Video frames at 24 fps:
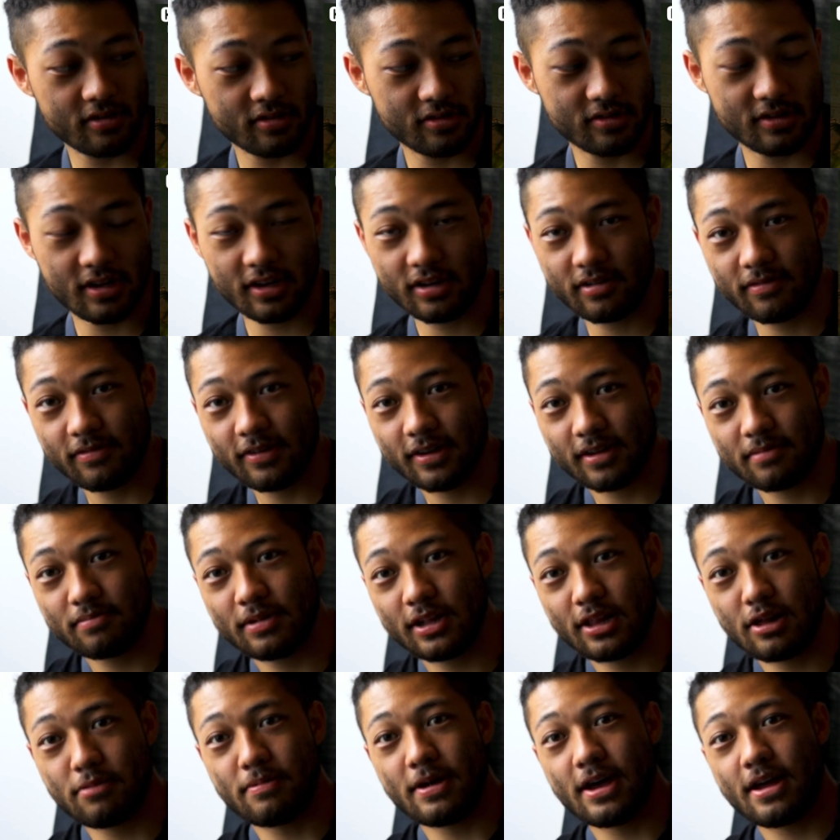Just take your fucking
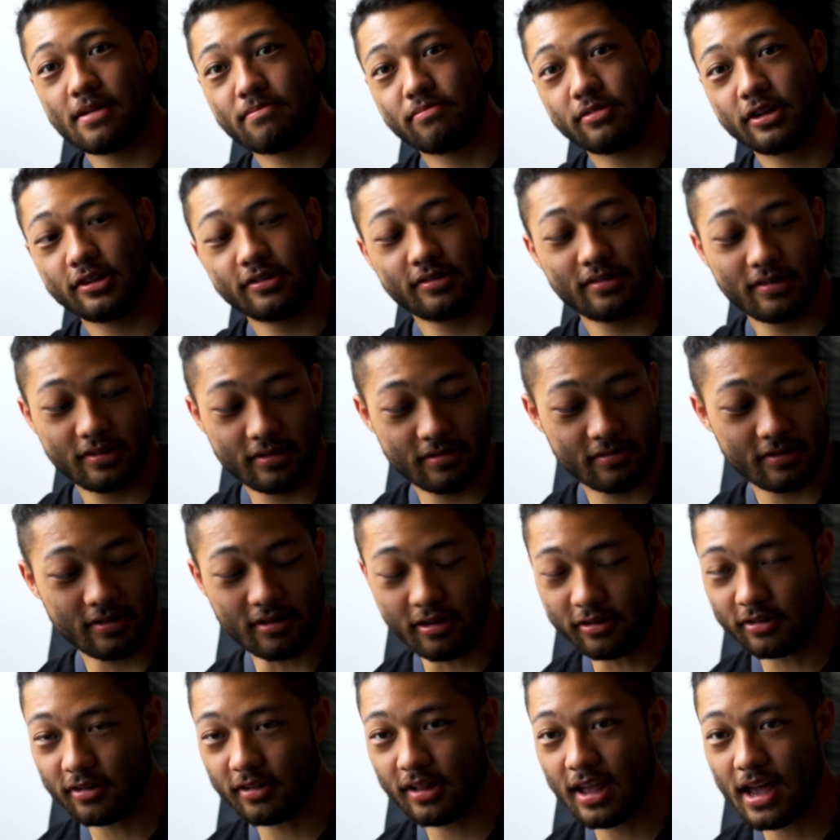pillow pad, place it on
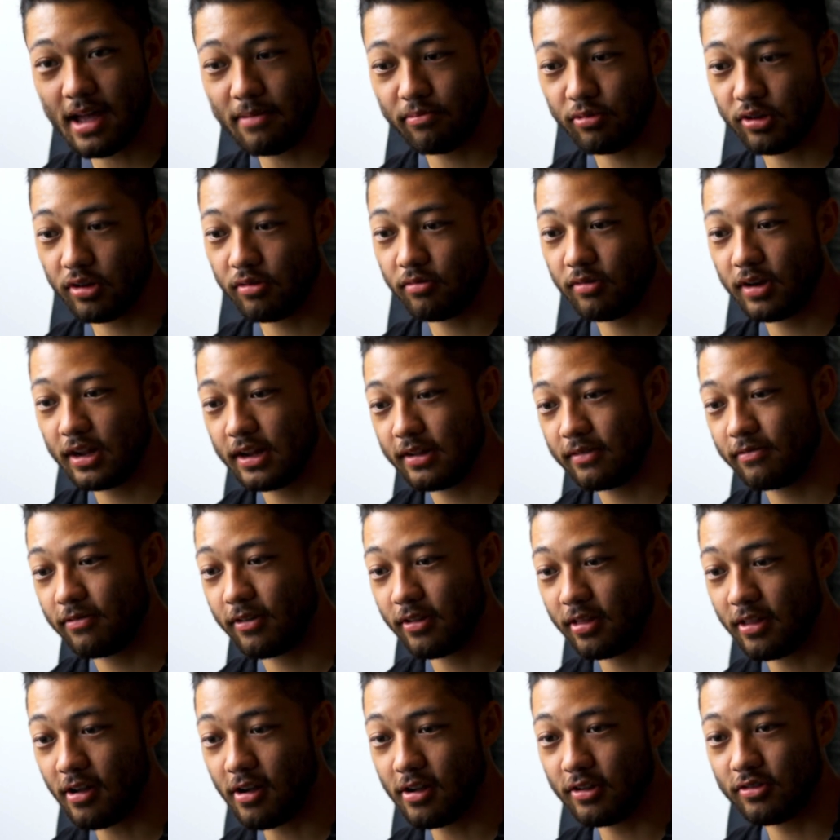your lap when you're waiting for
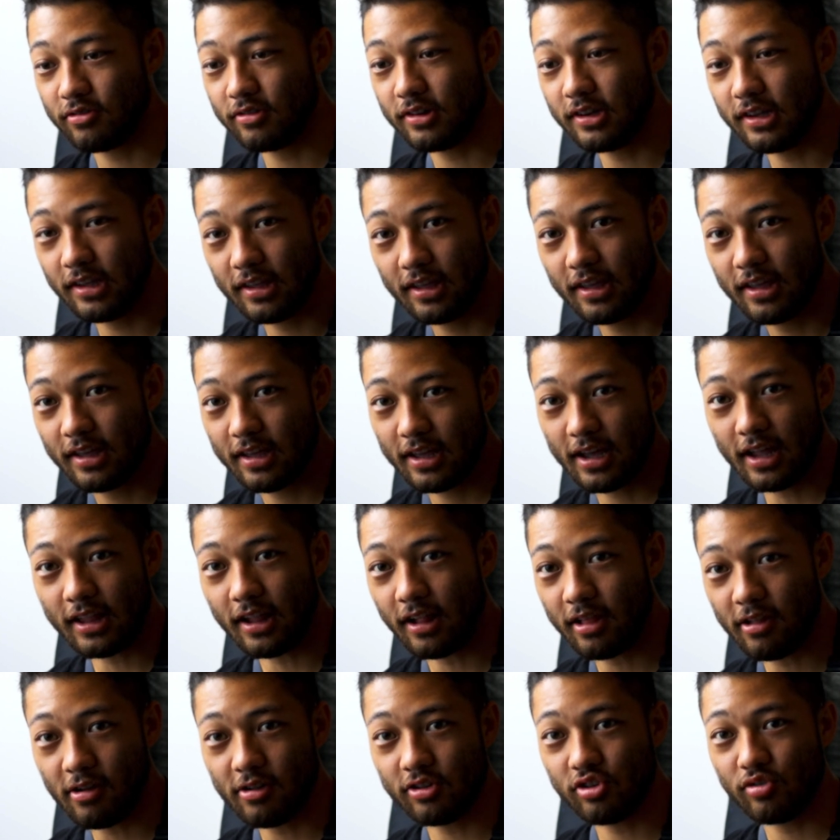laundry at the
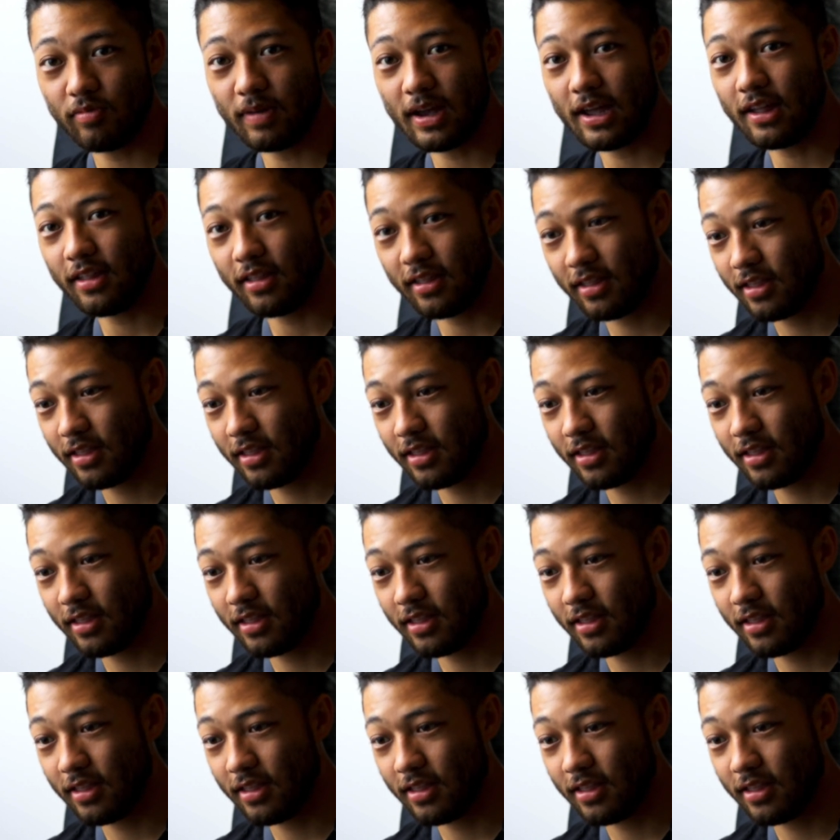laundromat.